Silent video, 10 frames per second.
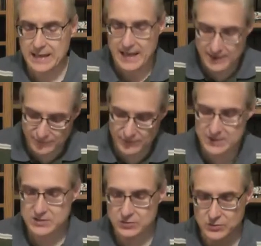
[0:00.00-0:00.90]

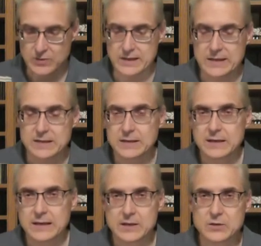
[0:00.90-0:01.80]
Every story,
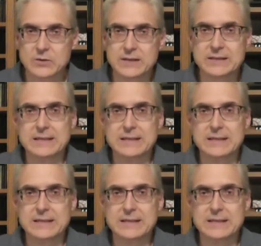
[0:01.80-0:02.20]
including